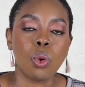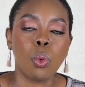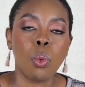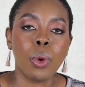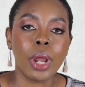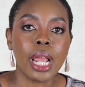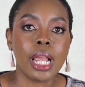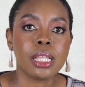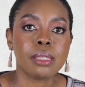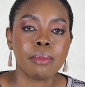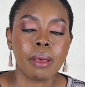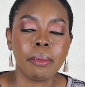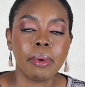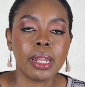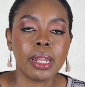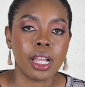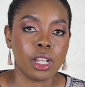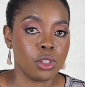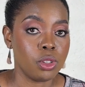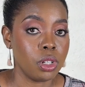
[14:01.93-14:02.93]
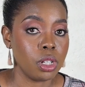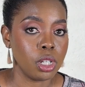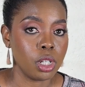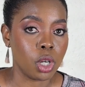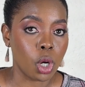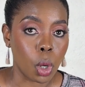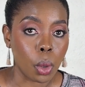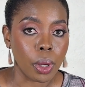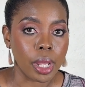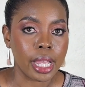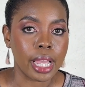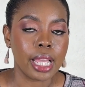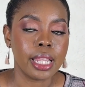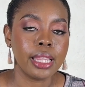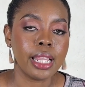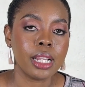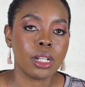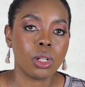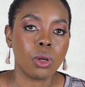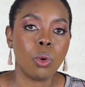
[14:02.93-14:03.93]
where is my actually going,
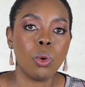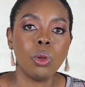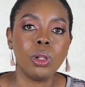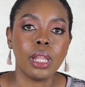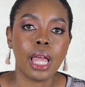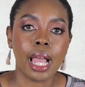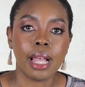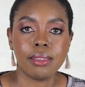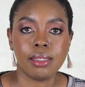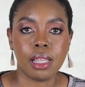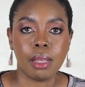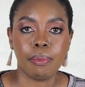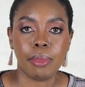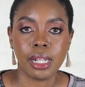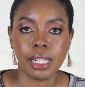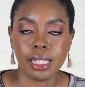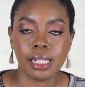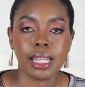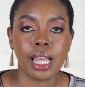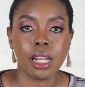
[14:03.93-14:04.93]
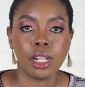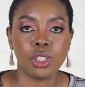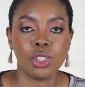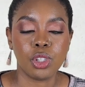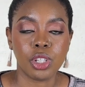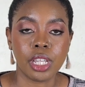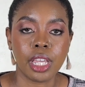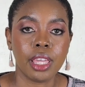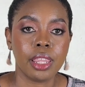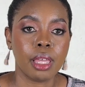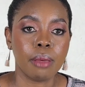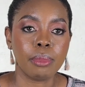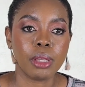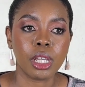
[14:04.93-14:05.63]
and that all adds up and it tallies together.